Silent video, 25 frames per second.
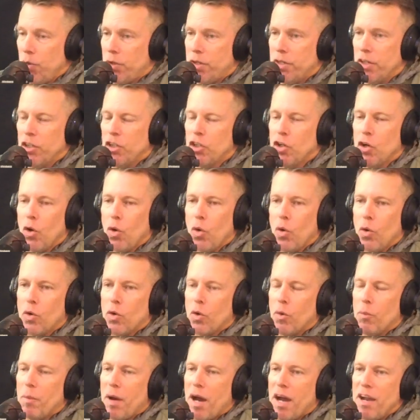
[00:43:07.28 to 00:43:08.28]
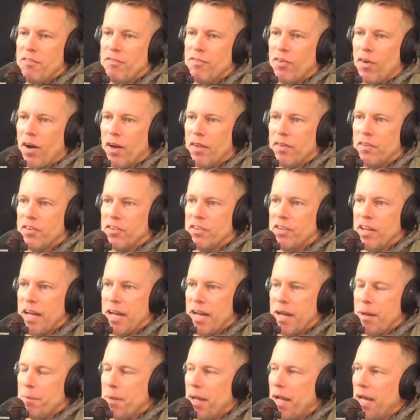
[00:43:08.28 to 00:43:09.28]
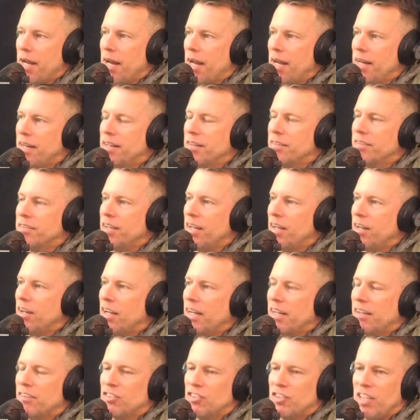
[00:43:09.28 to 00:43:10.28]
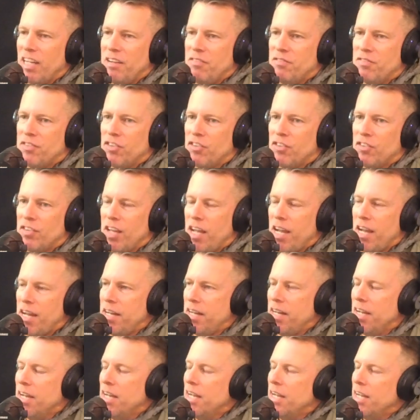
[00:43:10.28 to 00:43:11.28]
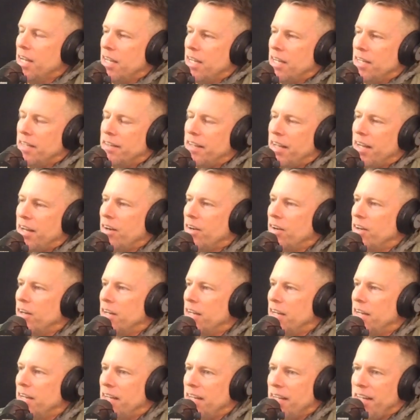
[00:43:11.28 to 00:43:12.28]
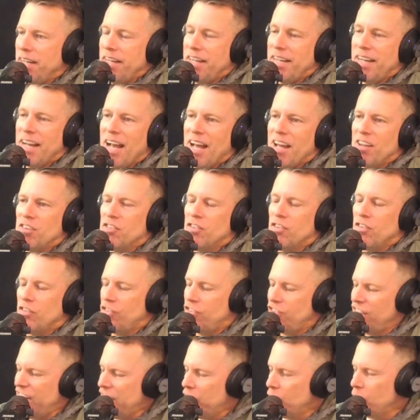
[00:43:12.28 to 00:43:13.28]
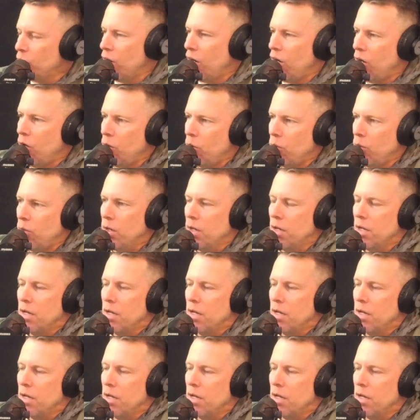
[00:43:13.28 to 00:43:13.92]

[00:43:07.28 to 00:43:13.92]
Could Google my father's name, and I could safe to say he has zero